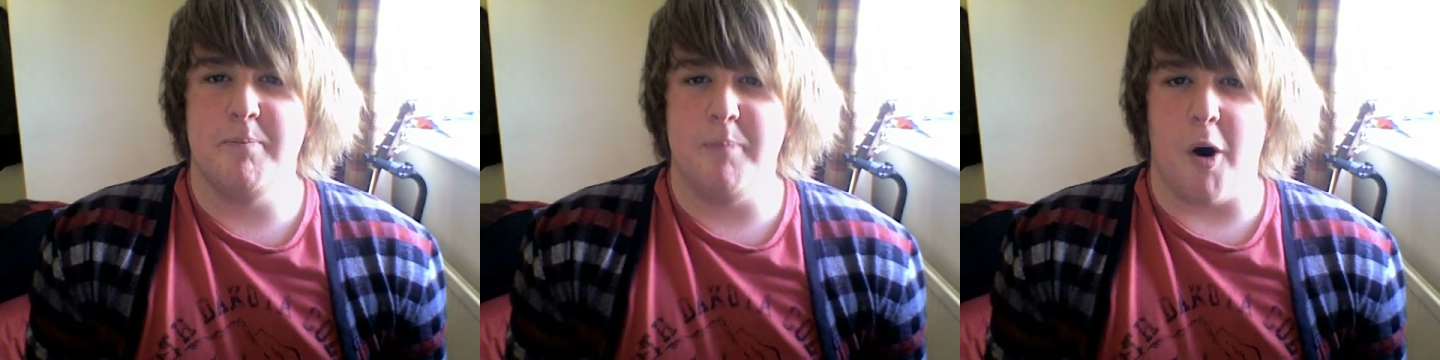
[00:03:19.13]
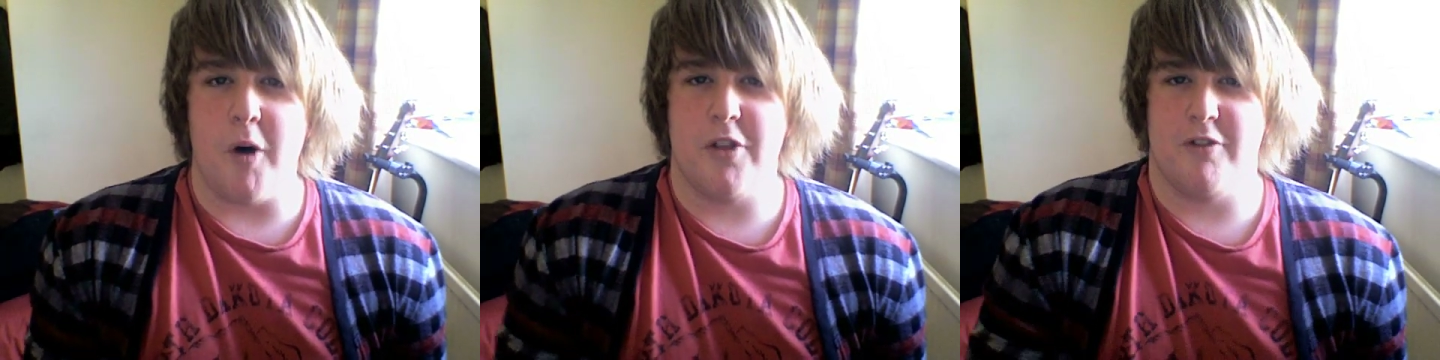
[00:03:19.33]

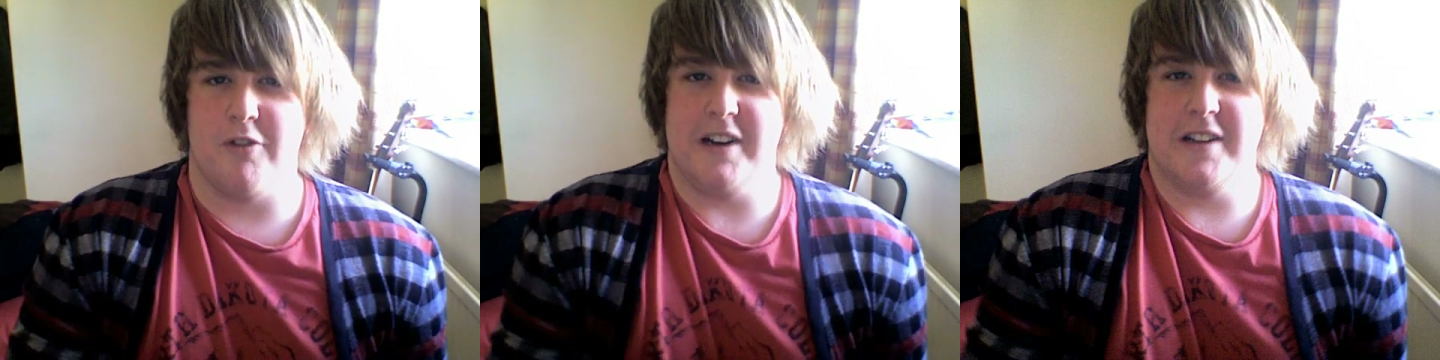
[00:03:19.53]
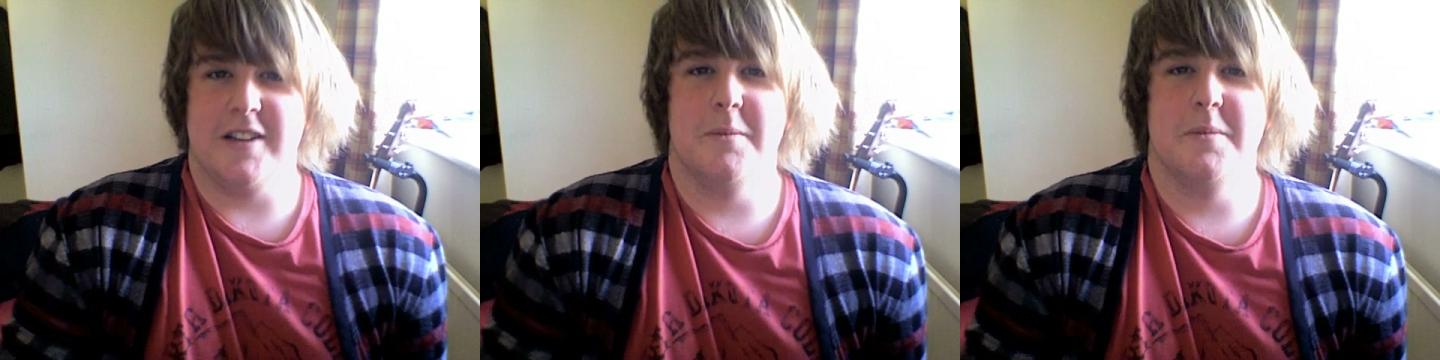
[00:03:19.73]

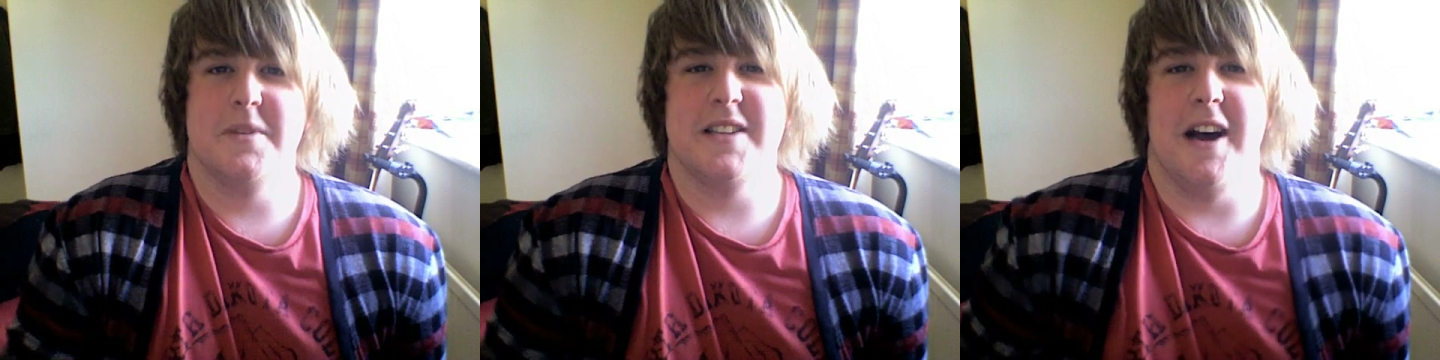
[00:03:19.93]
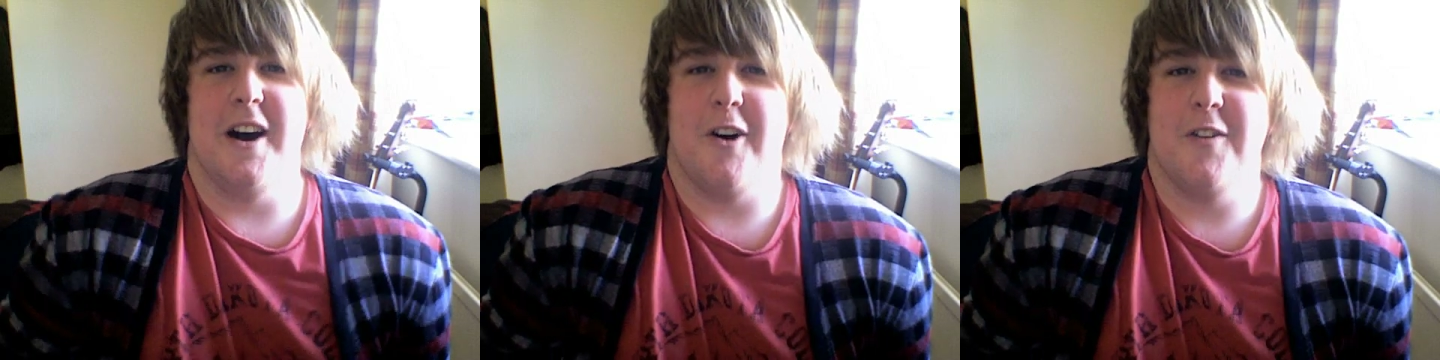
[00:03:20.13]
bothering
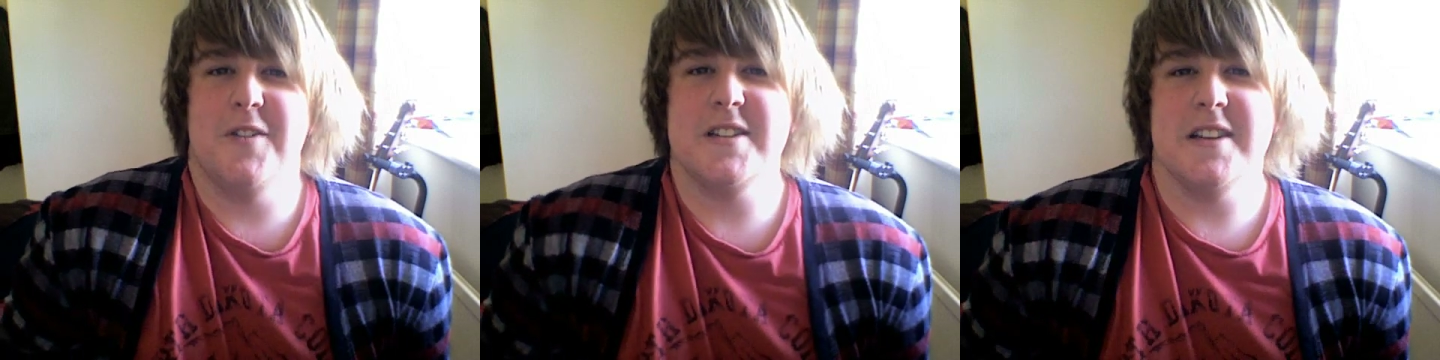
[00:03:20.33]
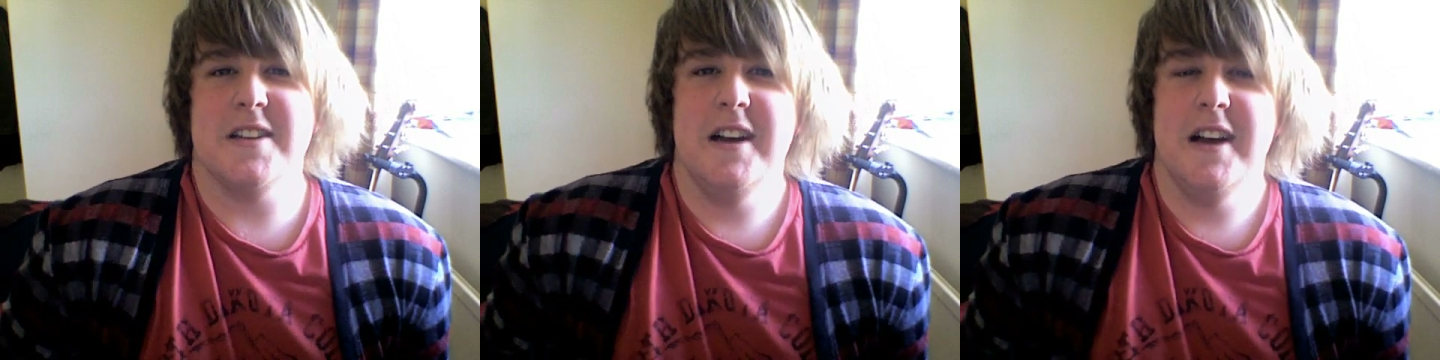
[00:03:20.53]

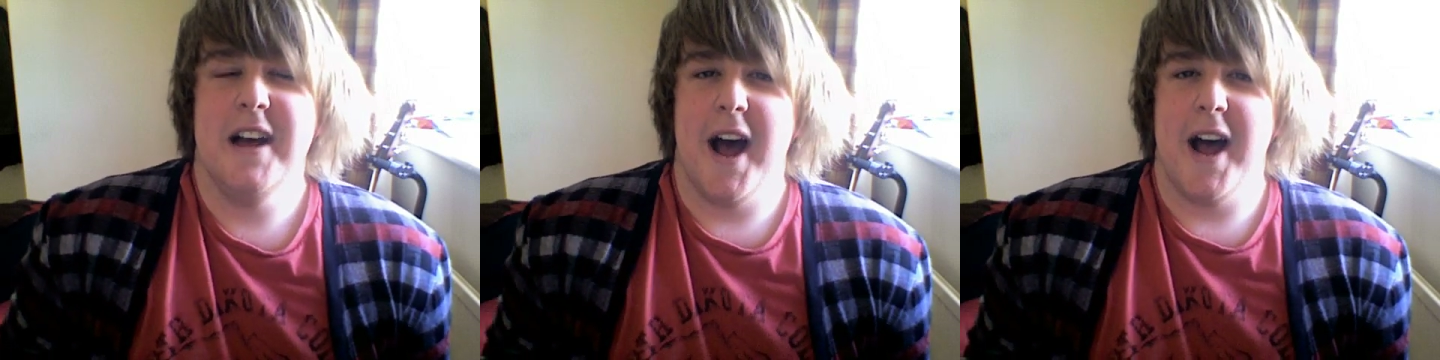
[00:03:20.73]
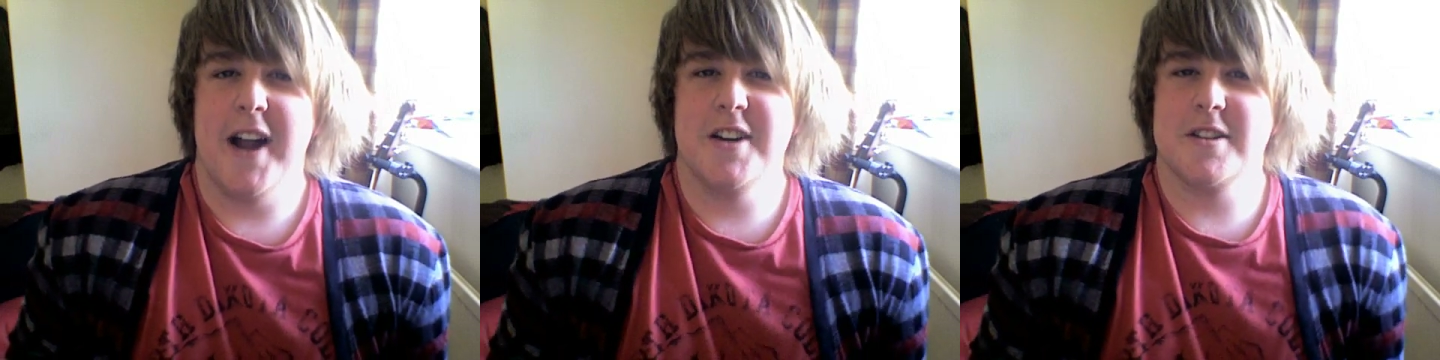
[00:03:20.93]
themselves
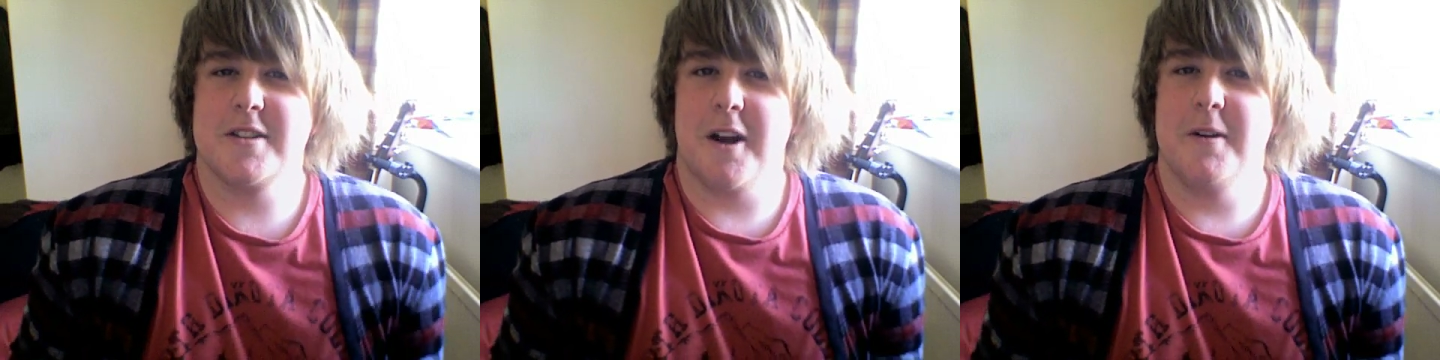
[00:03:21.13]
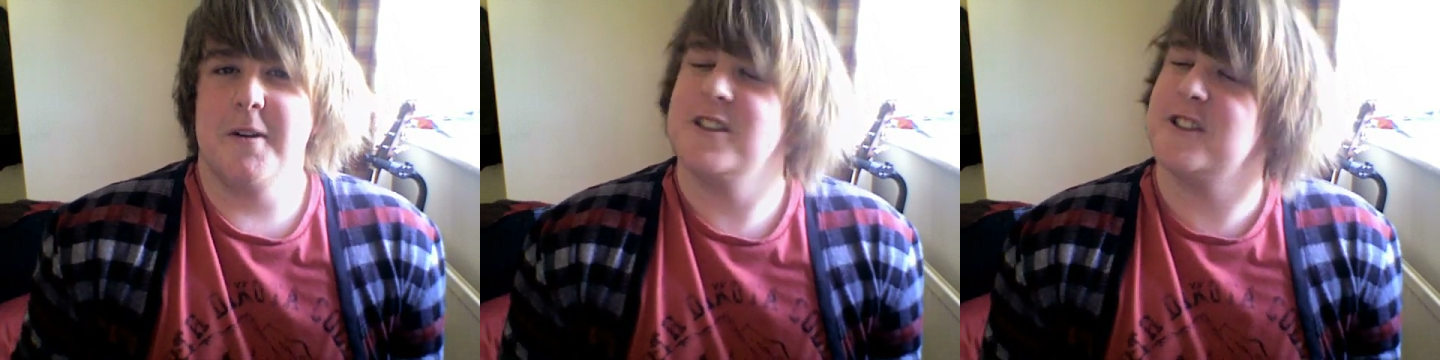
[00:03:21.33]
and just
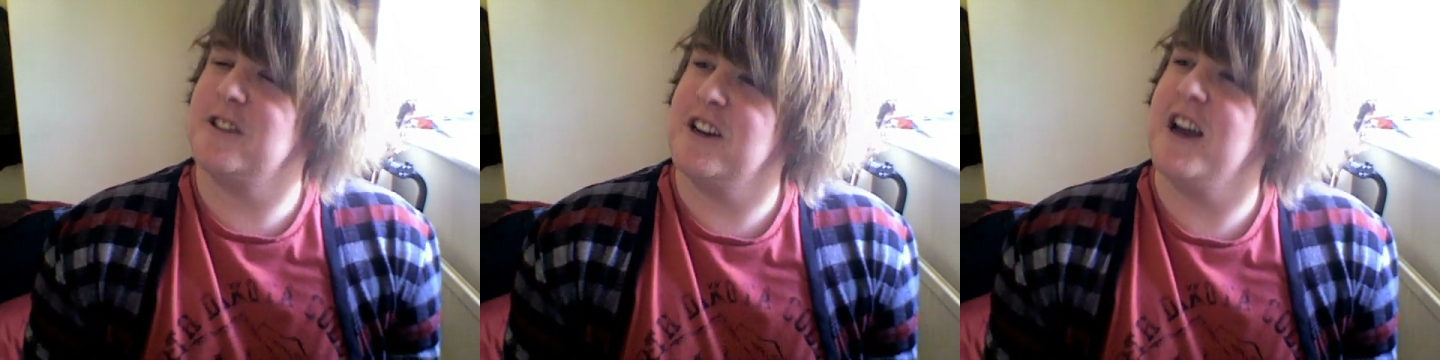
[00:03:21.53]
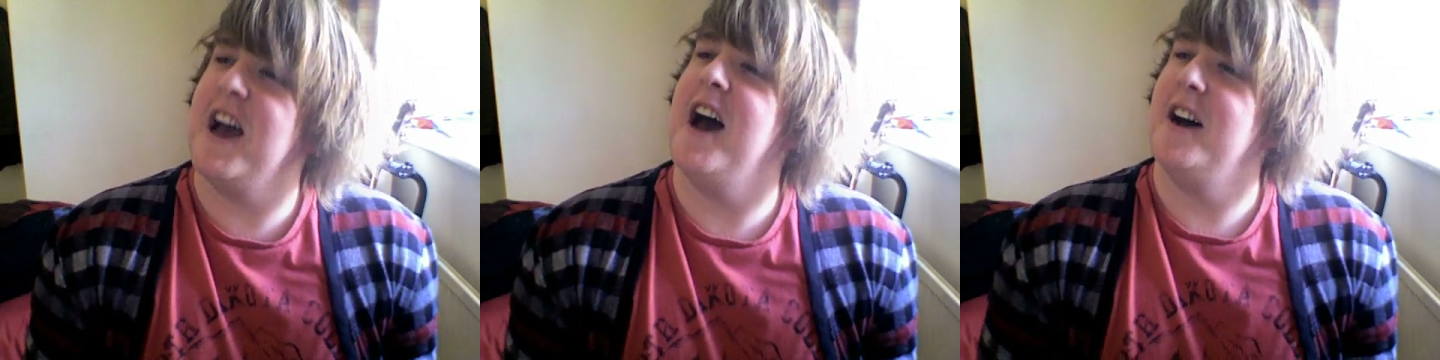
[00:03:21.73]
going, so
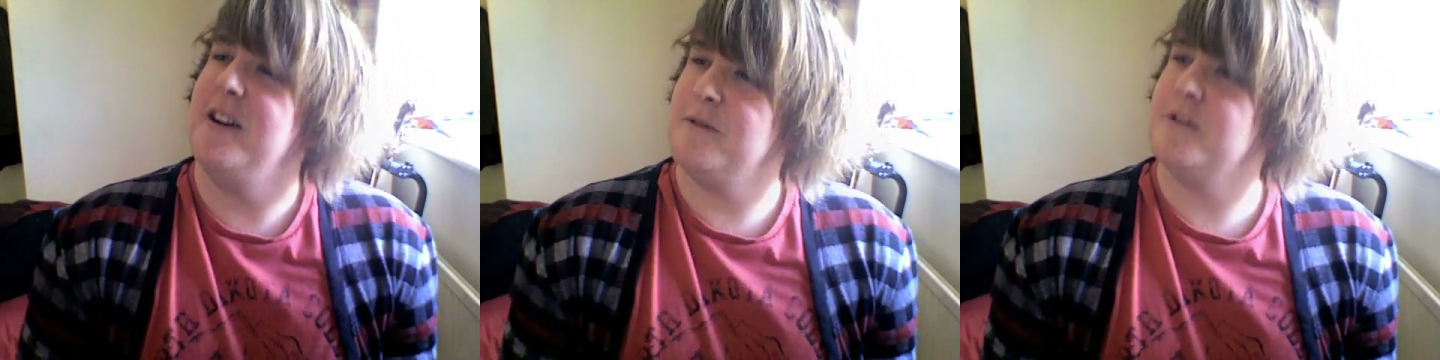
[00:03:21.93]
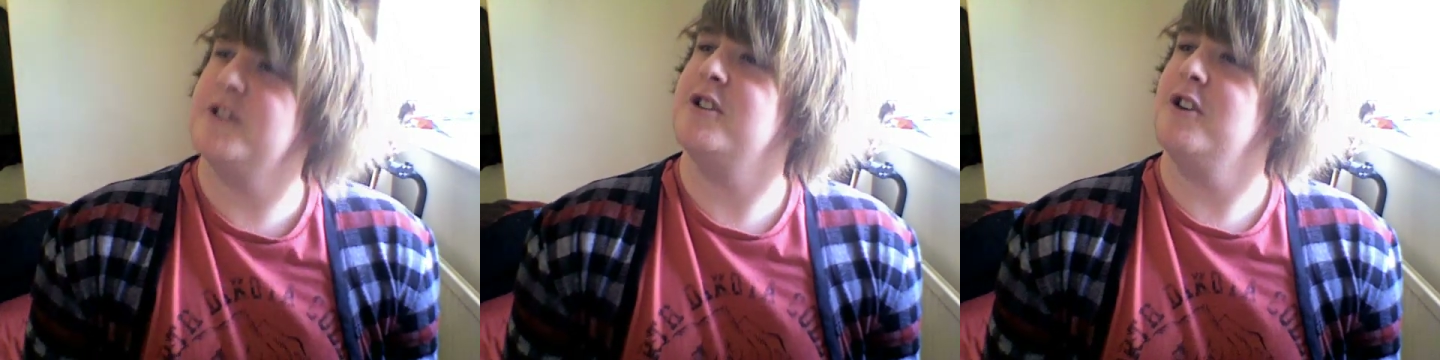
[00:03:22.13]
yeah,
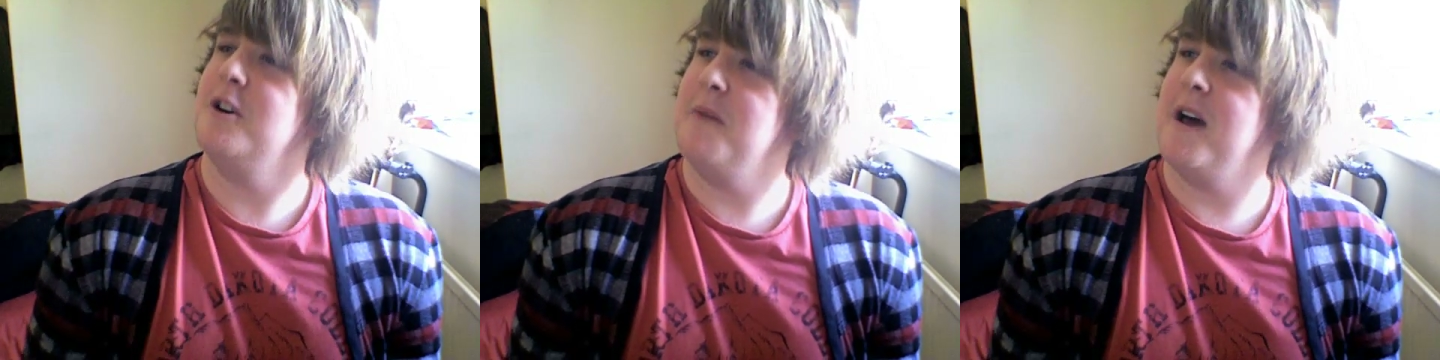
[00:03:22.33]
what's your